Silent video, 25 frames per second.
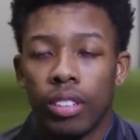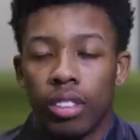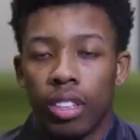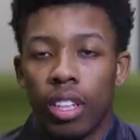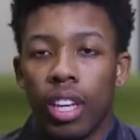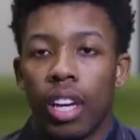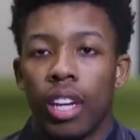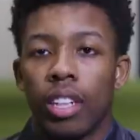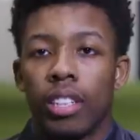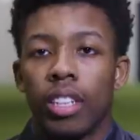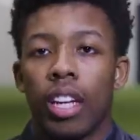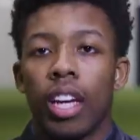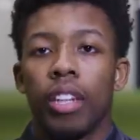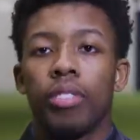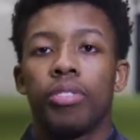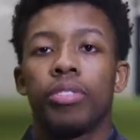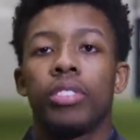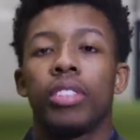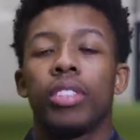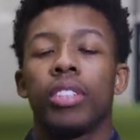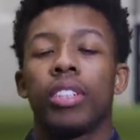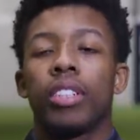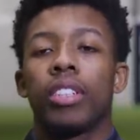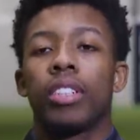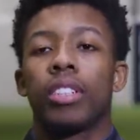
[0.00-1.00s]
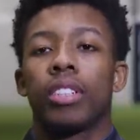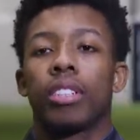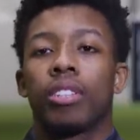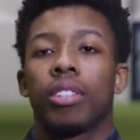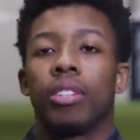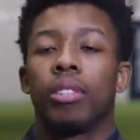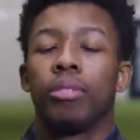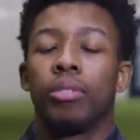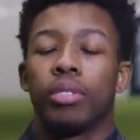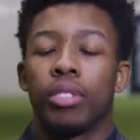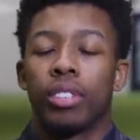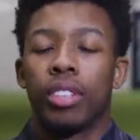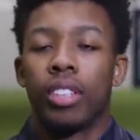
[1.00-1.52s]
Yeah, definitely.
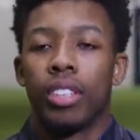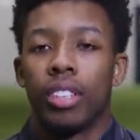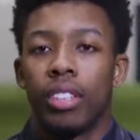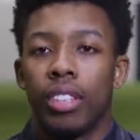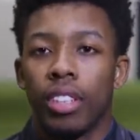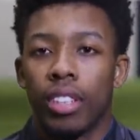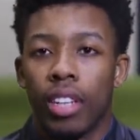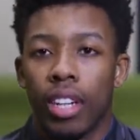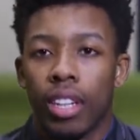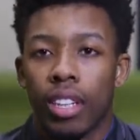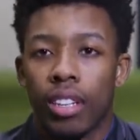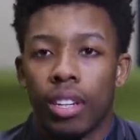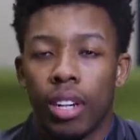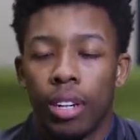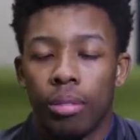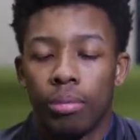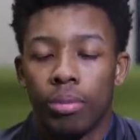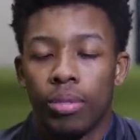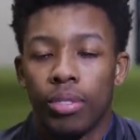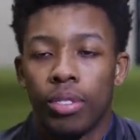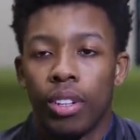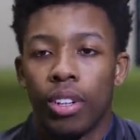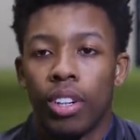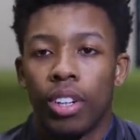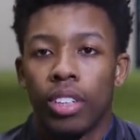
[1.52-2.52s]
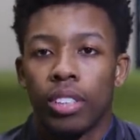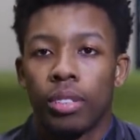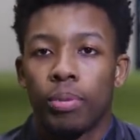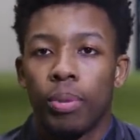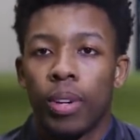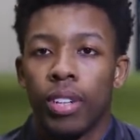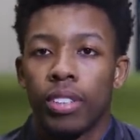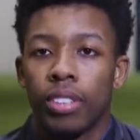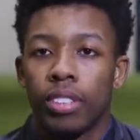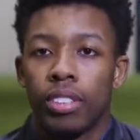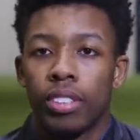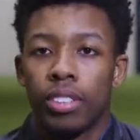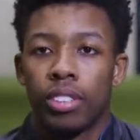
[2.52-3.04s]
Obviously, you, I'm not
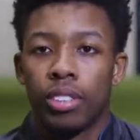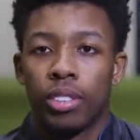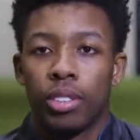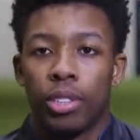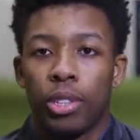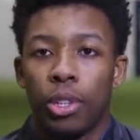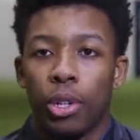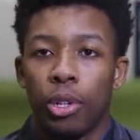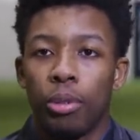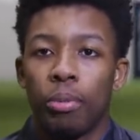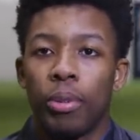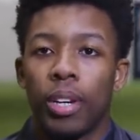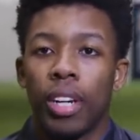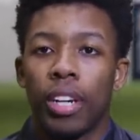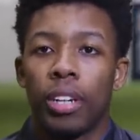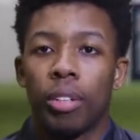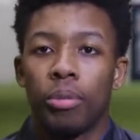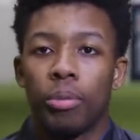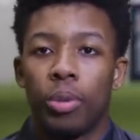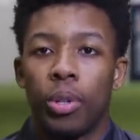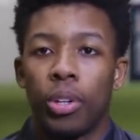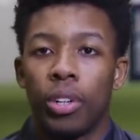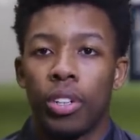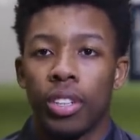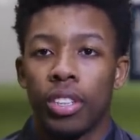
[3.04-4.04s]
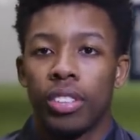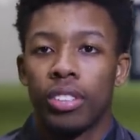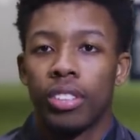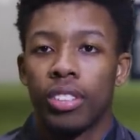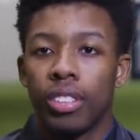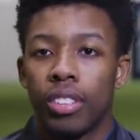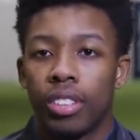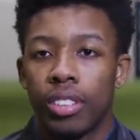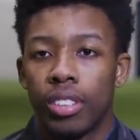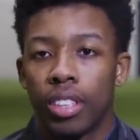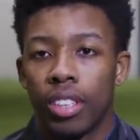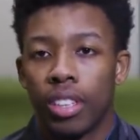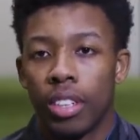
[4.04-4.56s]
expecting to just come here and walk into
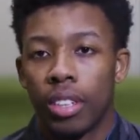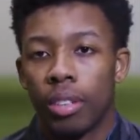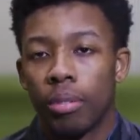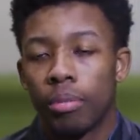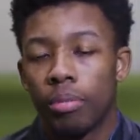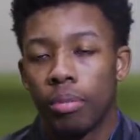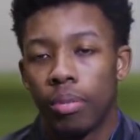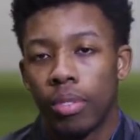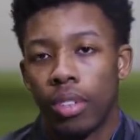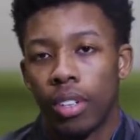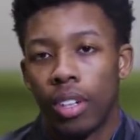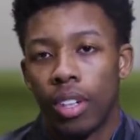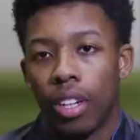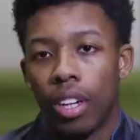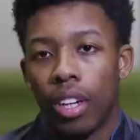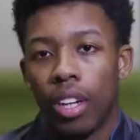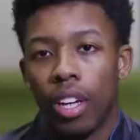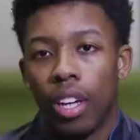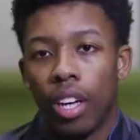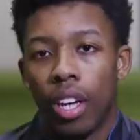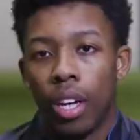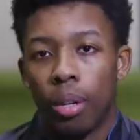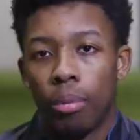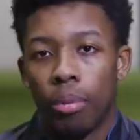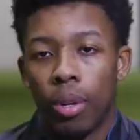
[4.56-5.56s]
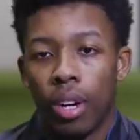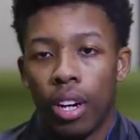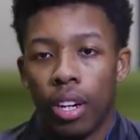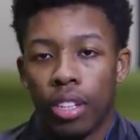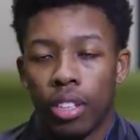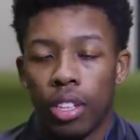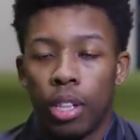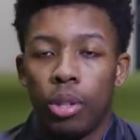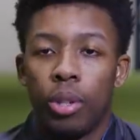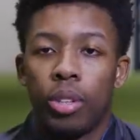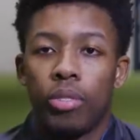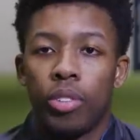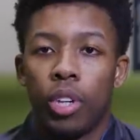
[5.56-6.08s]
the team, but I
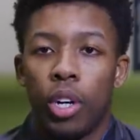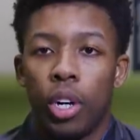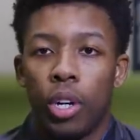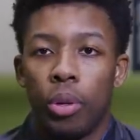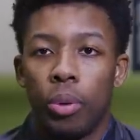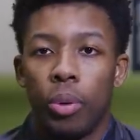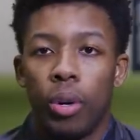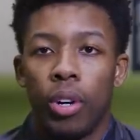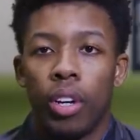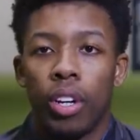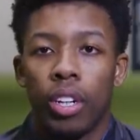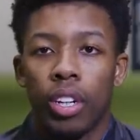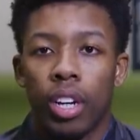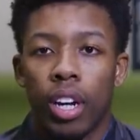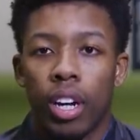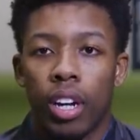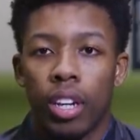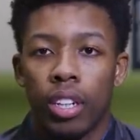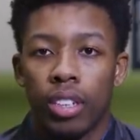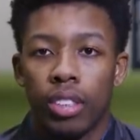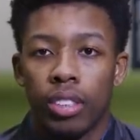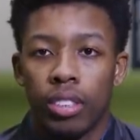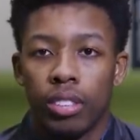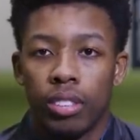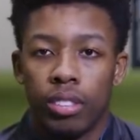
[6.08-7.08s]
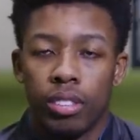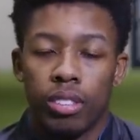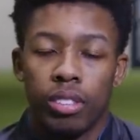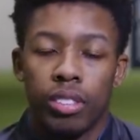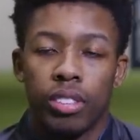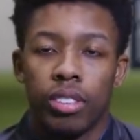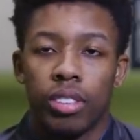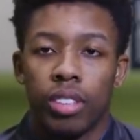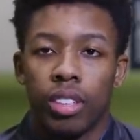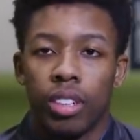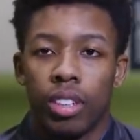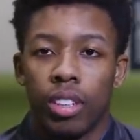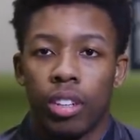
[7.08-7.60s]
know I've got to work hard and
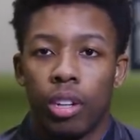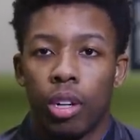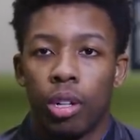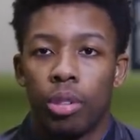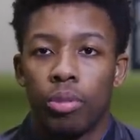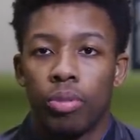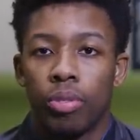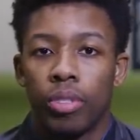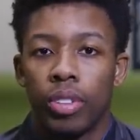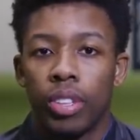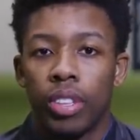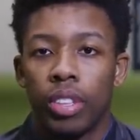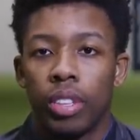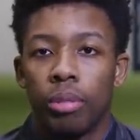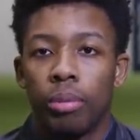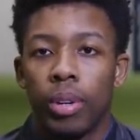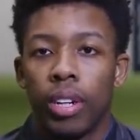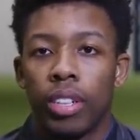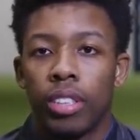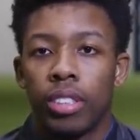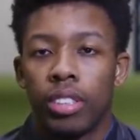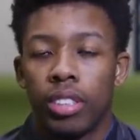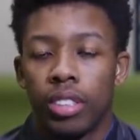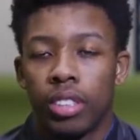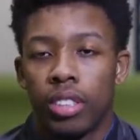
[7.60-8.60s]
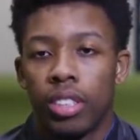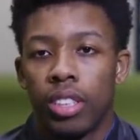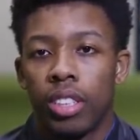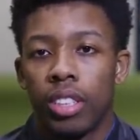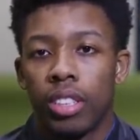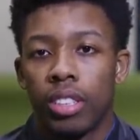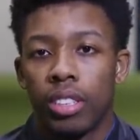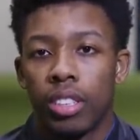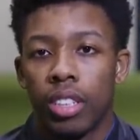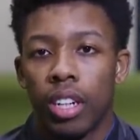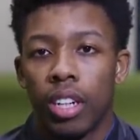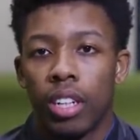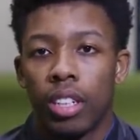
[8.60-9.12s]
hopefully the manager
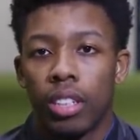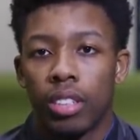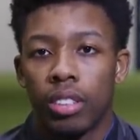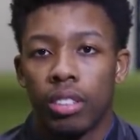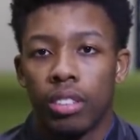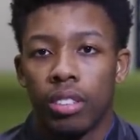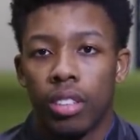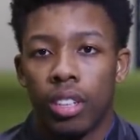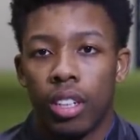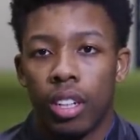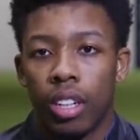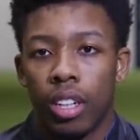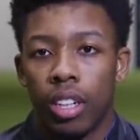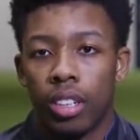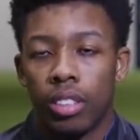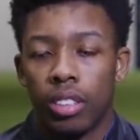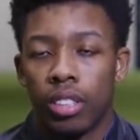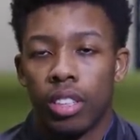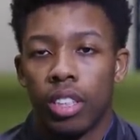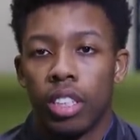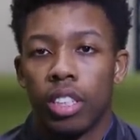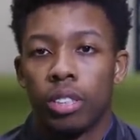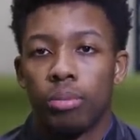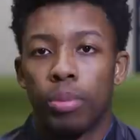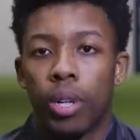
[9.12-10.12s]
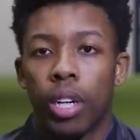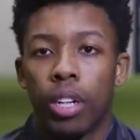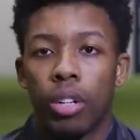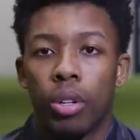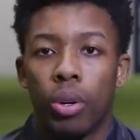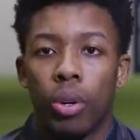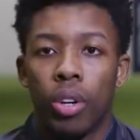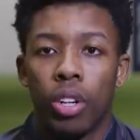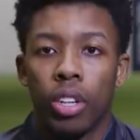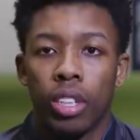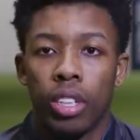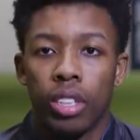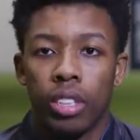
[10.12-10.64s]
sees that and sees my
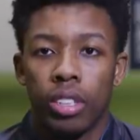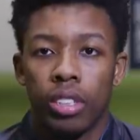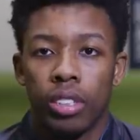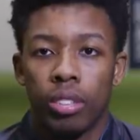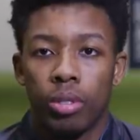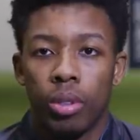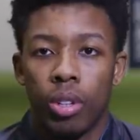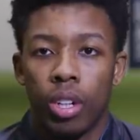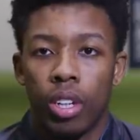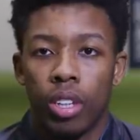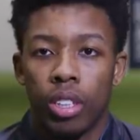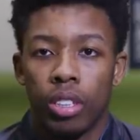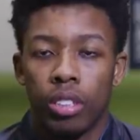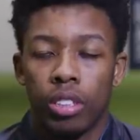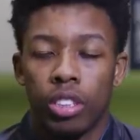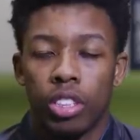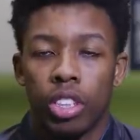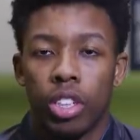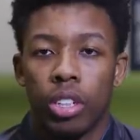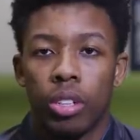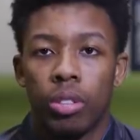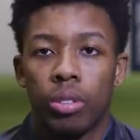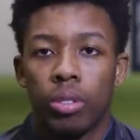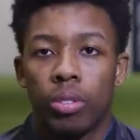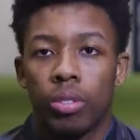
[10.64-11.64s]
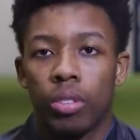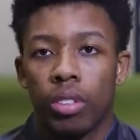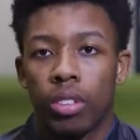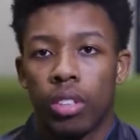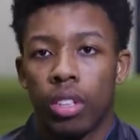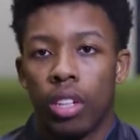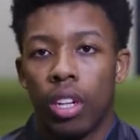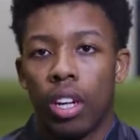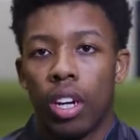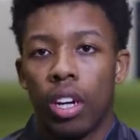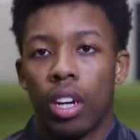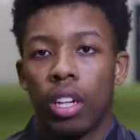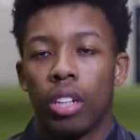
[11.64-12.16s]
qualities, what I can show,
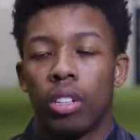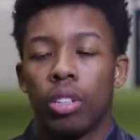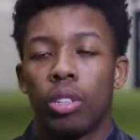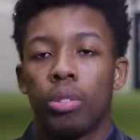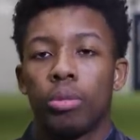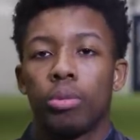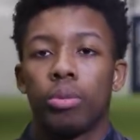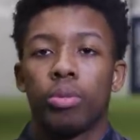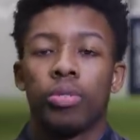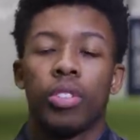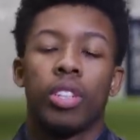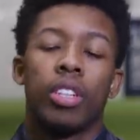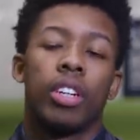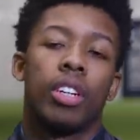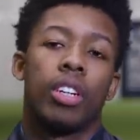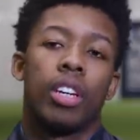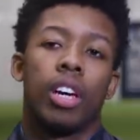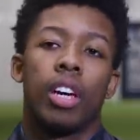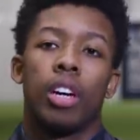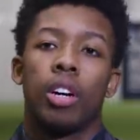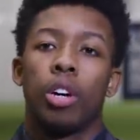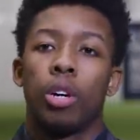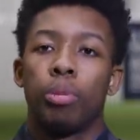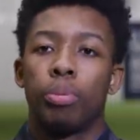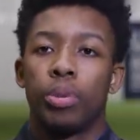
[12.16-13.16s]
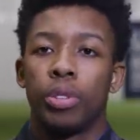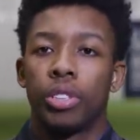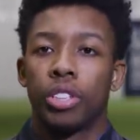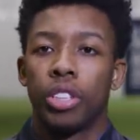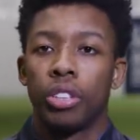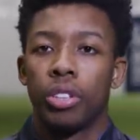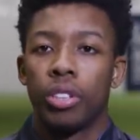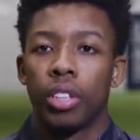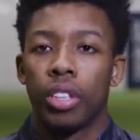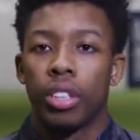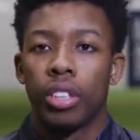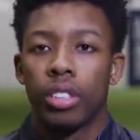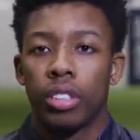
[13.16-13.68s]
and hopefully I get an
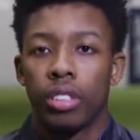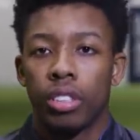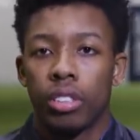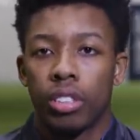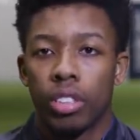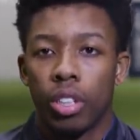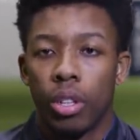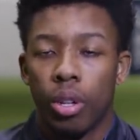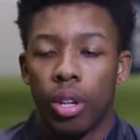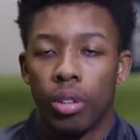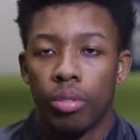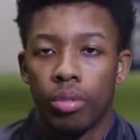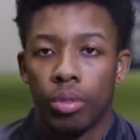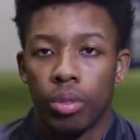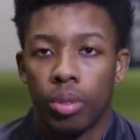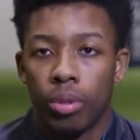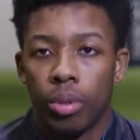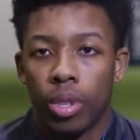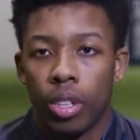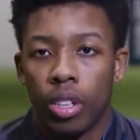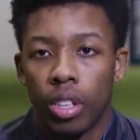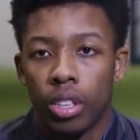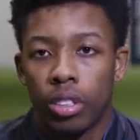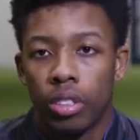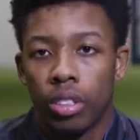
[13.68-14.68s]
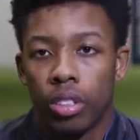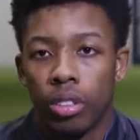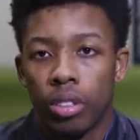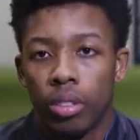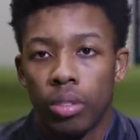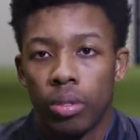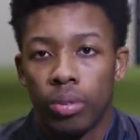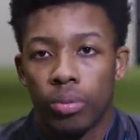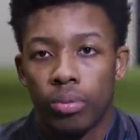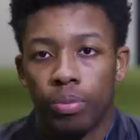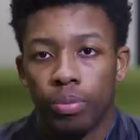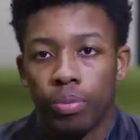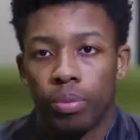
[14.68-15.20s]
opportunity to show everyone what I can do.
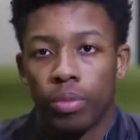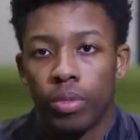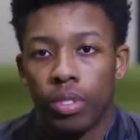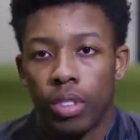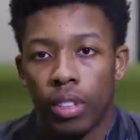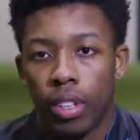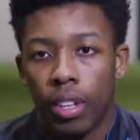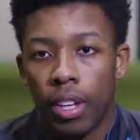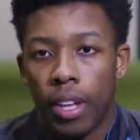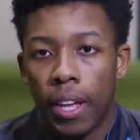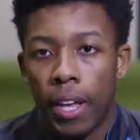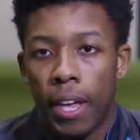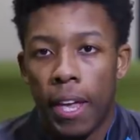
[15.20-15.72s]
I know you've